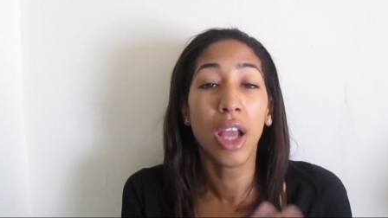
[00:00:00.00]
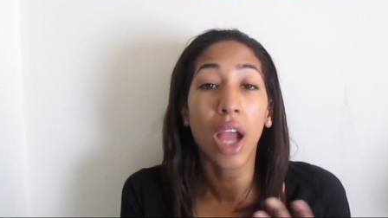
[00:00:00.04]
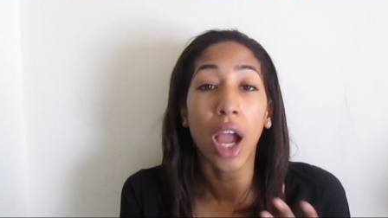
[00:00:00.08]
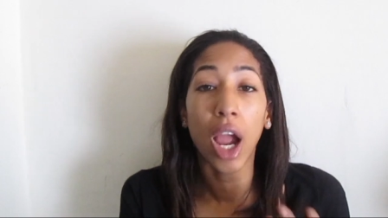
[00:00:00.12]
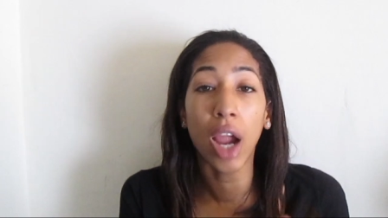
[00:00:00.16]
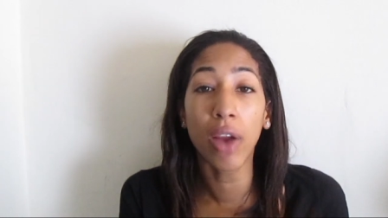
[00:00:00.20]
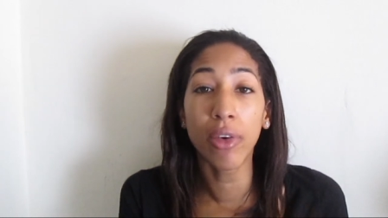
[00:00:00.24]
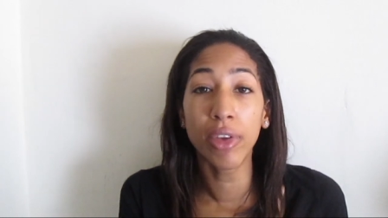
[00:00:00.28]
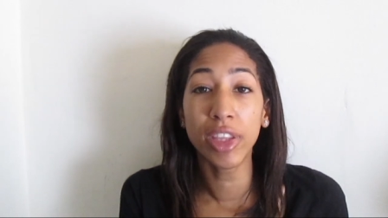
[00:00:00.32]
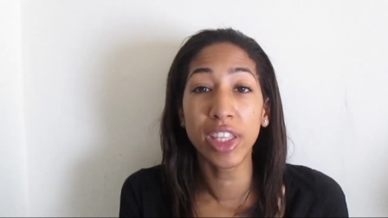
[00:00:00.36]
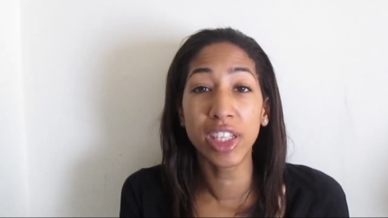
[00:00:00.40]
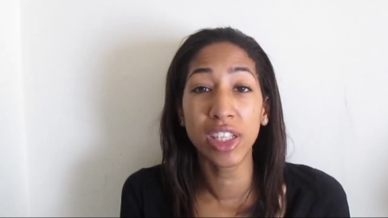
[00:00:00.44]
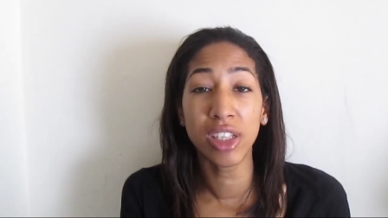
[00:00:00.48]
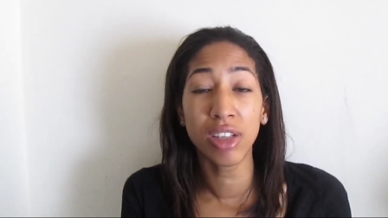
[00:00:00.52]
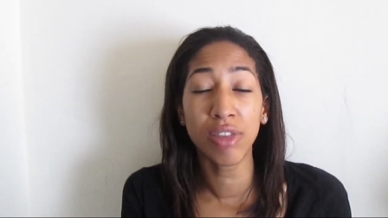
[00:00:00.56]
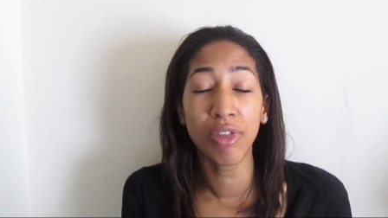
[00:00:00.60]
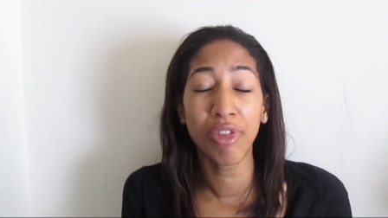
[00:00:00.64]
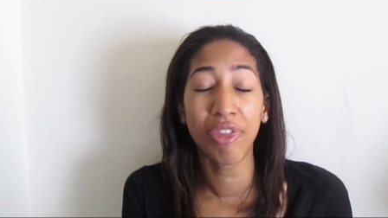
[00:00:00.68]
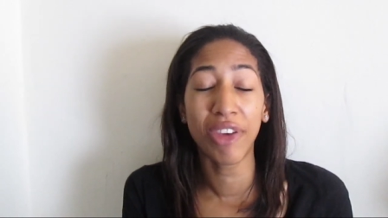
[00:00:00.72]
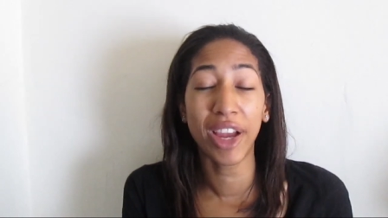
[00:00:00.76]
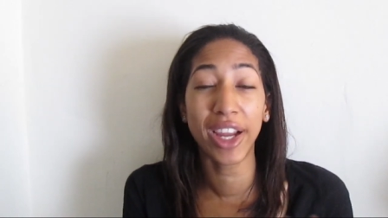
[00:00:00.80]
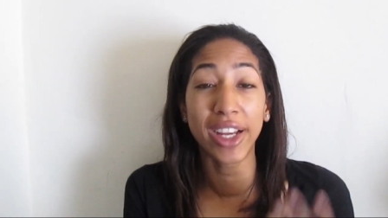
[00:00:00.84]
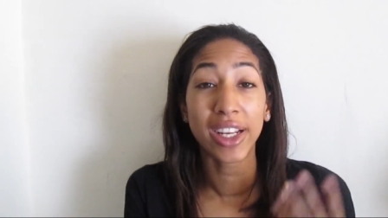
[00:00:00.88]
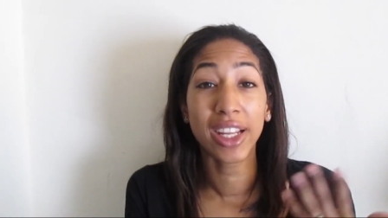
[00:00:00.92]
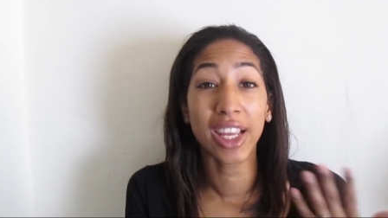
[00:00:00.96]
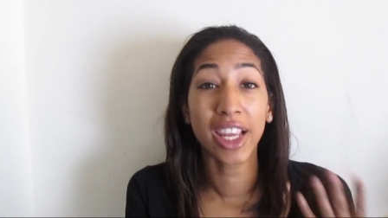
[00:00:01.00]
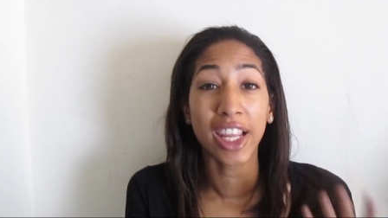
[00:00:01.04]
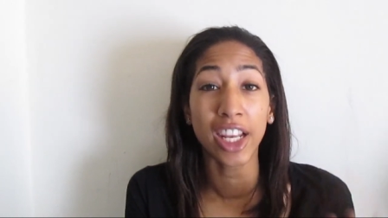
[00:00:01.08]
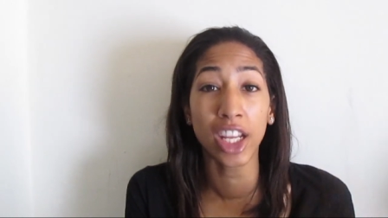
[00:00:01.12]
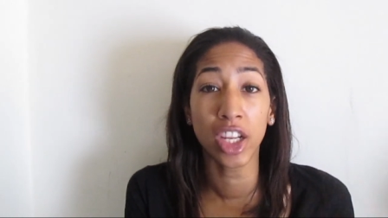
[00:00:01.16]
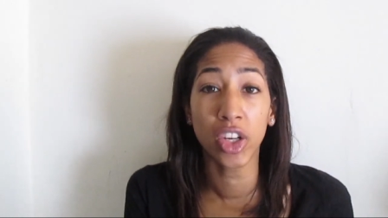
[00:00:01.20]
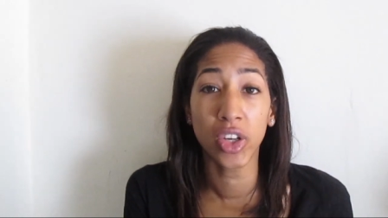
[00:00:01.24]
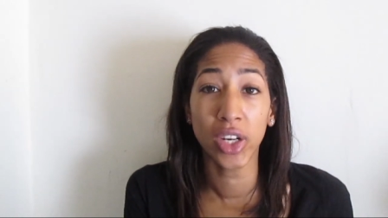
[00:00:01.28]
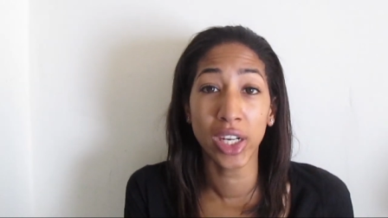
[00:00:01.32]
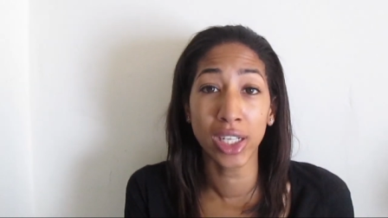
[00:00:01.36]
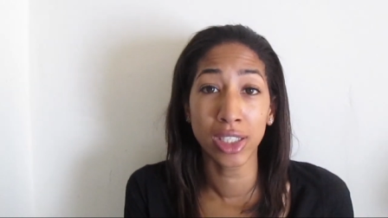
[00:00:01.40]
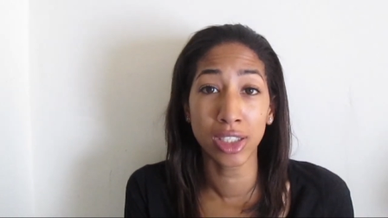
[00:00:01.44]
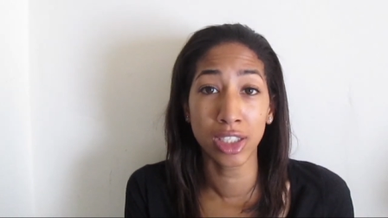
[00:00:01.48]
I really didn't find any
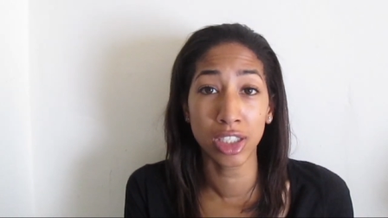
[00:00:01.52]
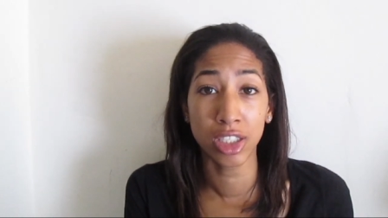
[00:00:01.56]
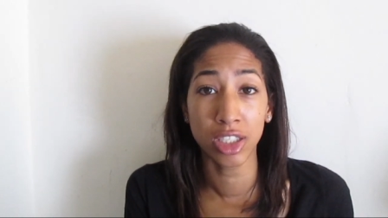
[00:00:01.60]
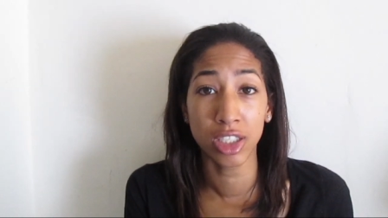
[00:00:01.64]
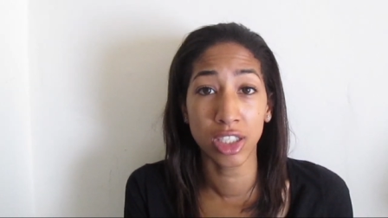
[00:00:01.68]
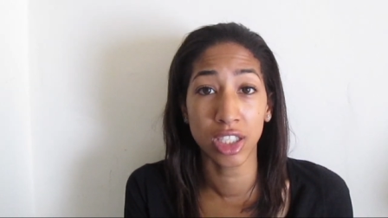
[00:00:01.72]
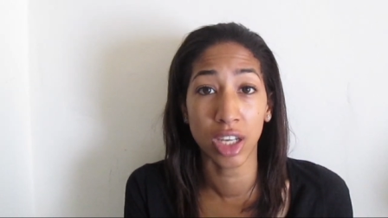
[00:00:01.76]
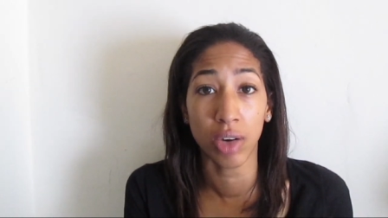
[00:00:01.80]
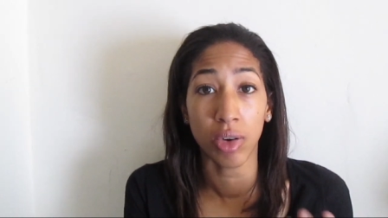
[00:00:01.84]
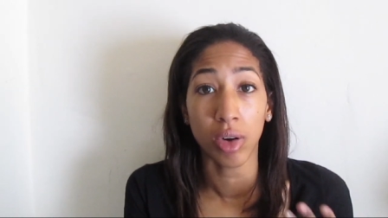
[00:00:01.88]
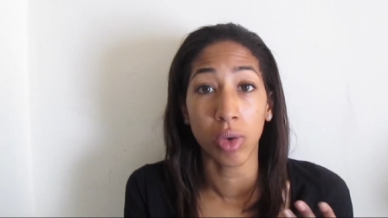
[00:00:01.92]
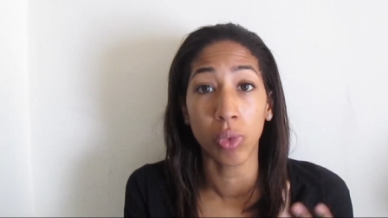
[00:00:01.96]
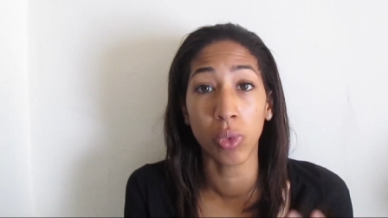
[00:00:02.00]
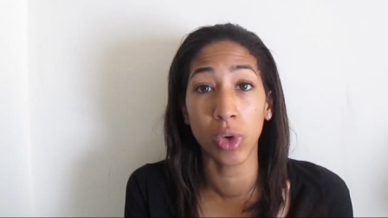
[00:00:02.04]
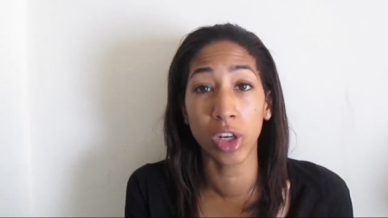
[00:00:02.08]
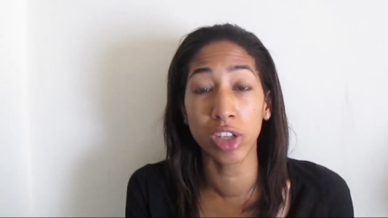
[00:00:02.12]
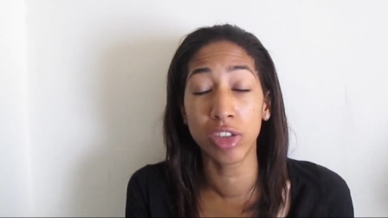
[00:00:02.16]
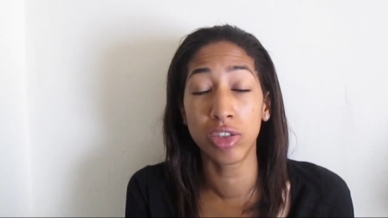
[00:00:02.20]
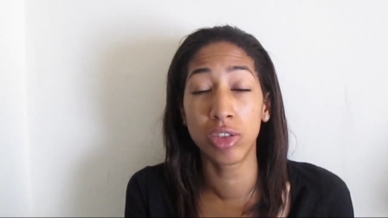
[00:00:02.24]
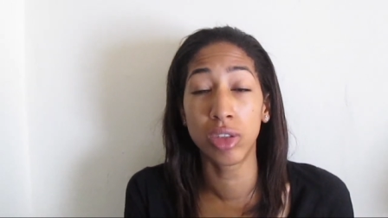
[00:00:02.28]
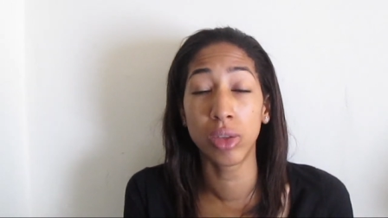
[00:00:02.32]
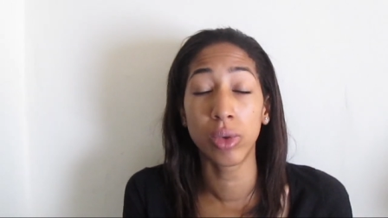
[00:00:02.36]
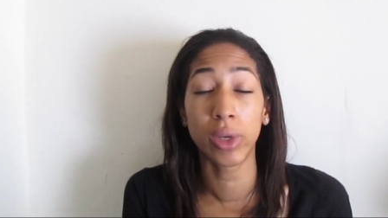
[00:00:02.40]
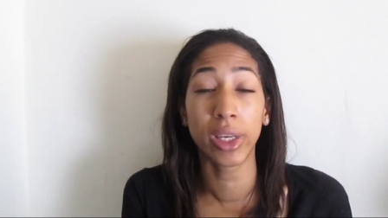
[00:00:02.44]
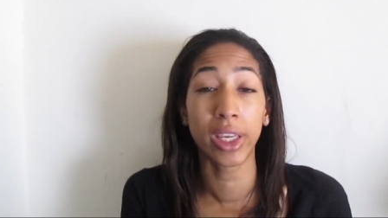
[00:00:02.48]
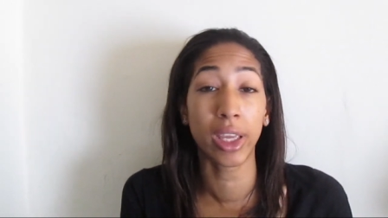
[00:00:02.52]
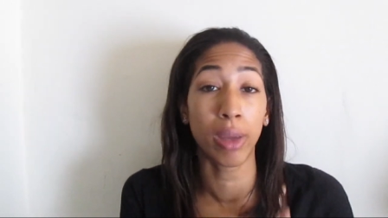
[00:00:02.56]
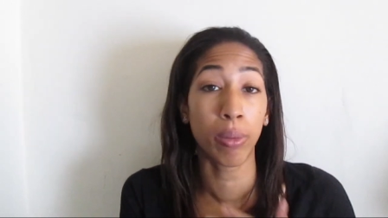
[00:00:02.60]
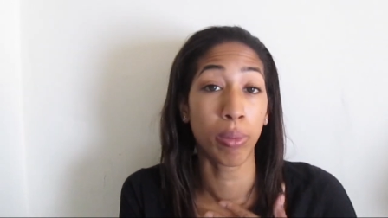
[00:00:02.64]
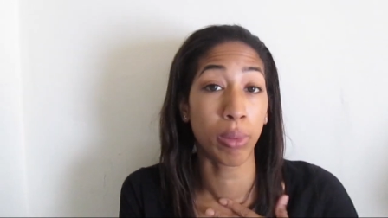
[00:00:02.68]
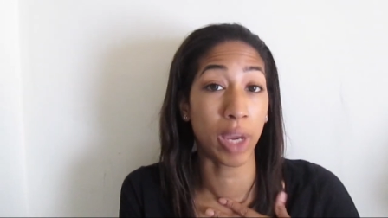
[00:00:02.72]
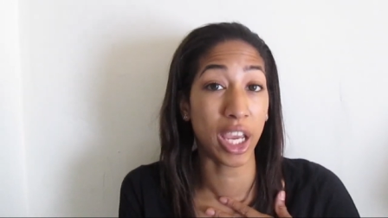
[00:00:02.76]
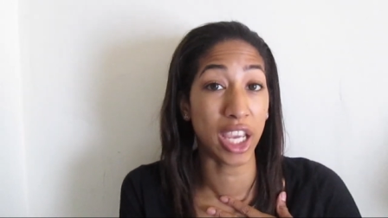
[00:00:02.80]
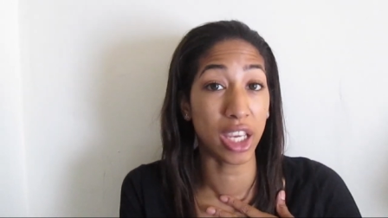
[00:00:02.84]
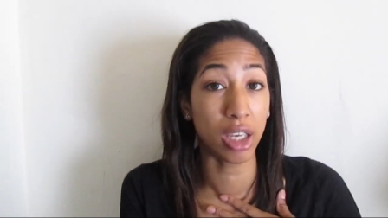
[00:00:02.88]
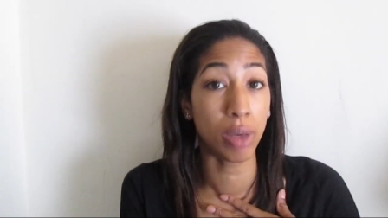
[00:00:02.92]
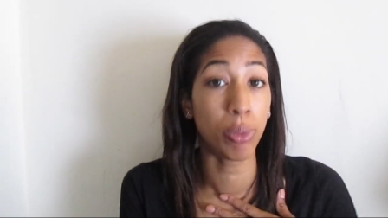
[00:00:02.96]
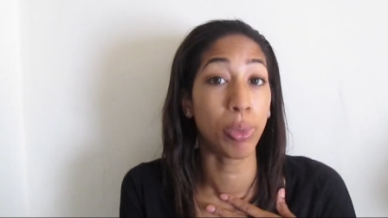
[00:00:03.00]
great deals that were worth doing in
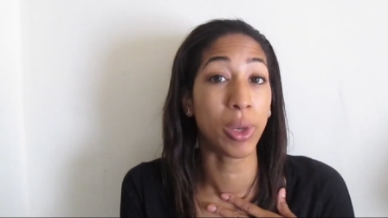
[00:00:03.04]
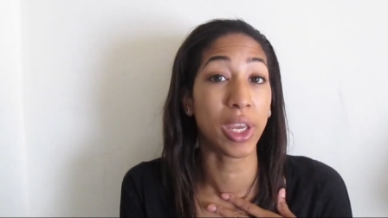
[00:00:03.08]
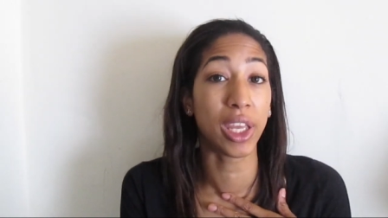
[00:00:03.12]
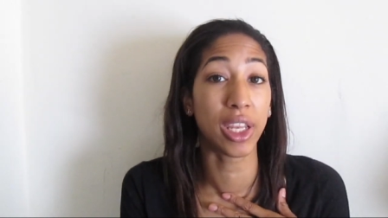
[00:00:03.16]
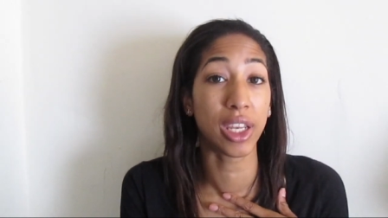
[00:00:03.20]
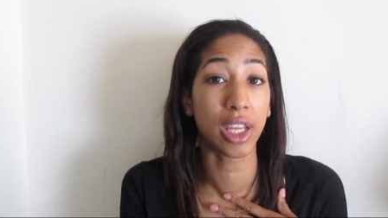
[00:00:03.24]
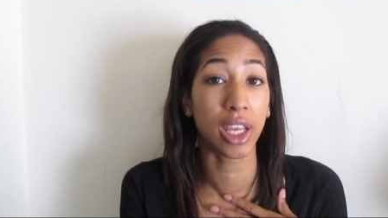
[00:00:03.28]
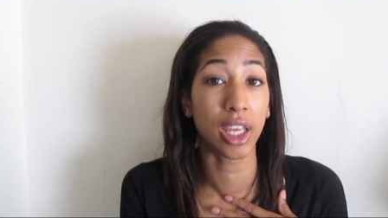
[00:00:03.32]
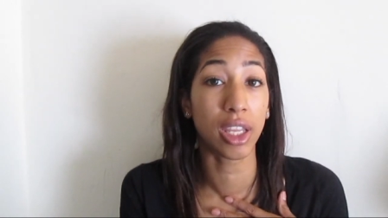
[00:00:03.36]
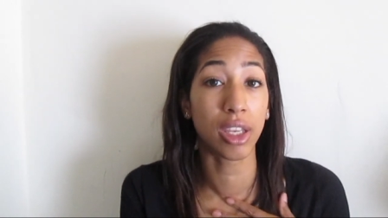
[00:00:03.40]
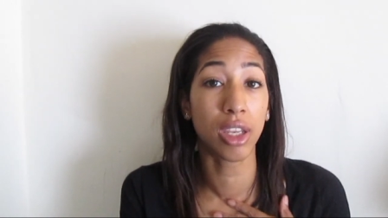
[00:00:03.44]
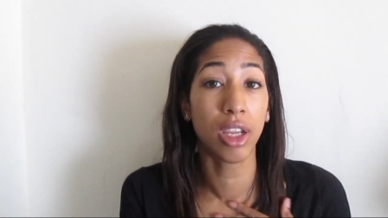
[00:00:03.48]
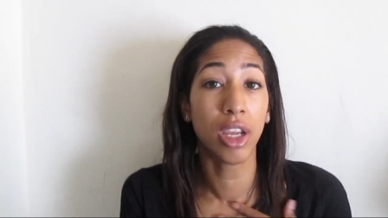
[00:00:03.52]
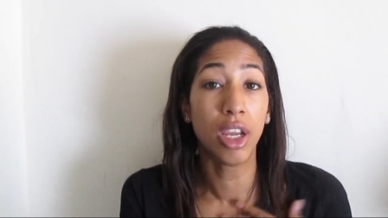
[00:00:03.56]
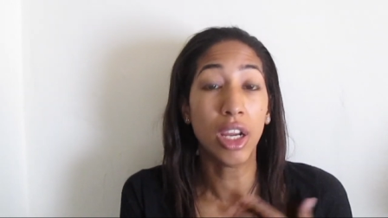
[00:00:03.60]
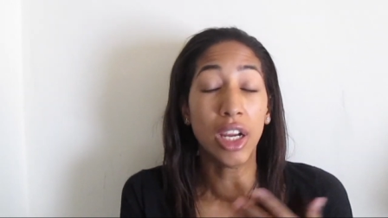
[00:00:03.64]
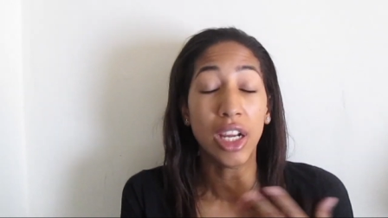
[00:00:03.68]
my opinion.